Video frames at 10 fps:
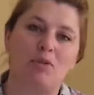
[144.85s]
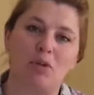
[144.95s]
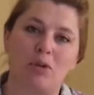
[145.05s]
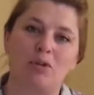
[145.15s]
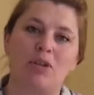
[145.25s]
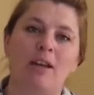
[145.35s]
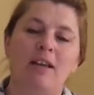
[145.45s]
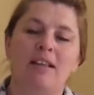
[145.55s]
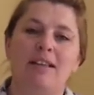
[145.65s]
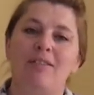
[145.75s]
church
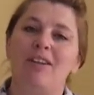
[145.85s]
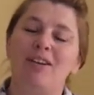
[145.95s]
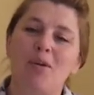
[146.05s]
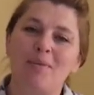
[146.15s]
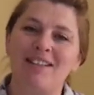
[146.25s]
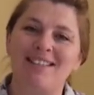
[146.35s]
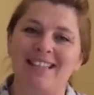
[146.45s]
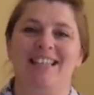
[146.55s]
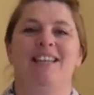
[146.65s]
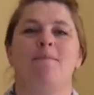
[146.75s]
that they normally
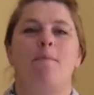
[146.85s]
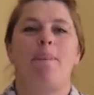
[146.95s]
see.